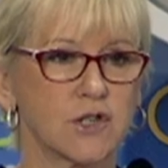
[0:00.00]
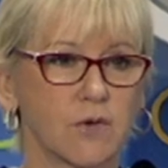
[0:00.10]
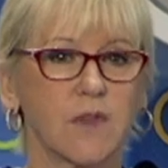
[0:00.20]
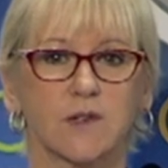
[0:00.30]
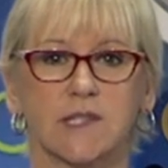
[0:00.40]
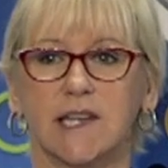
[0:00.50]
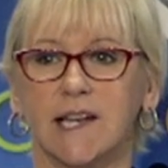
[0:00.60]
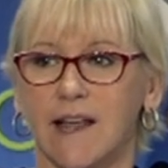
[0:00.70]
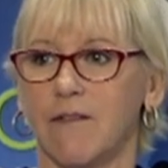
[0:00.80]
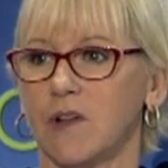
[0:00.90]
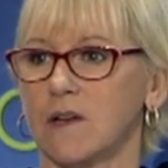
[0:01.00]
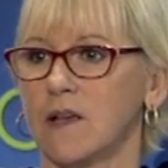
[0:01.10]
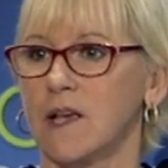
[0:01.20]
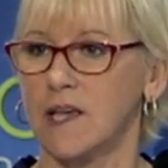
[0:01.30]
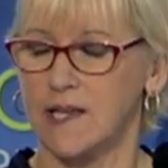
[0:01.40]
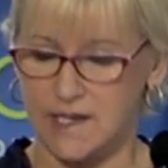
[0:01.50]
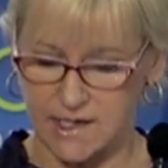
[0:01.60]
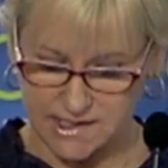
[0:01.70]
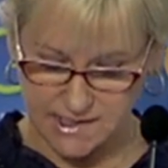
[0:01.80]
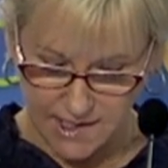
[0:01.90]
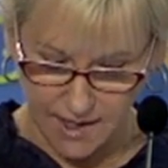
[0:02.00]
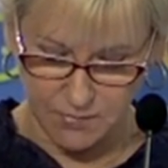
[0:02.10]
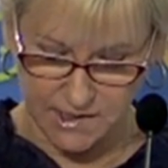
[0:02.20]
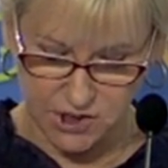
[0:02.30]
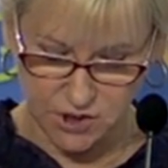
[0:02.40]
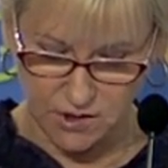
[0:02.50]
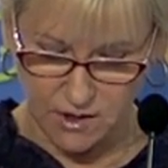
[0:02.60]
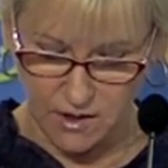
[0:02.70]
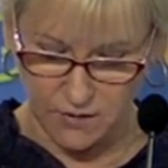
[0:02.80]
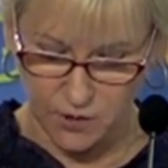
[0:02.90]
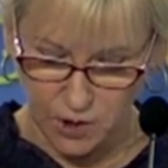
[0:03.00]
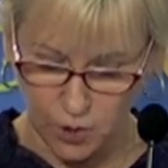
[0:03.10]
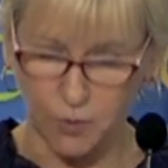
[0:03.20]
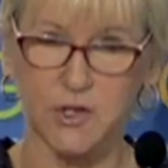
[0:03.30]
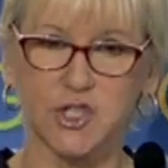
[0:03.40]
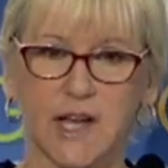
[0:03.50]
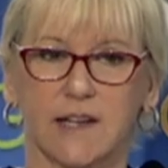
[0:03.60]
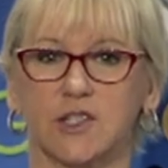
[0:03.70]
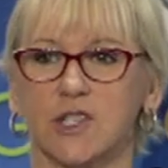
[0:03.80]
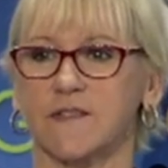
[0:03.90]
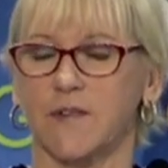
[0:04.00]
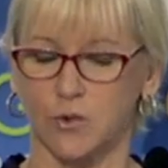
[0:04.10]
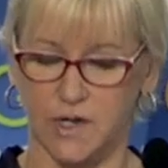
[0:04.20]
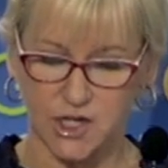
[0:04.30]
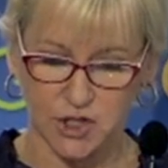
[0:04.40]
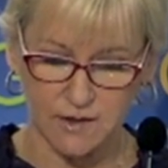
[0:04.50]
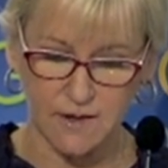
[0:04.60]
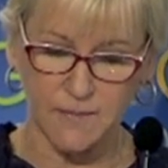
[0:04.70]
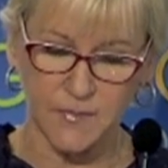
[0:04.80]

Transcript: 2011, he established the Global Challenges Foundation